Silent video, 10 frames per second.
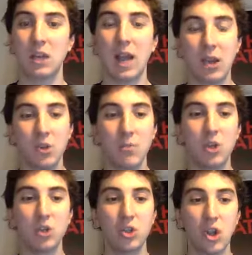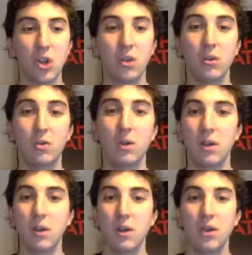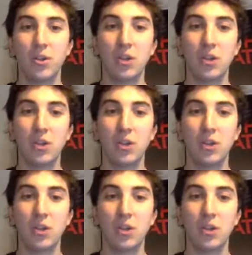how you might show the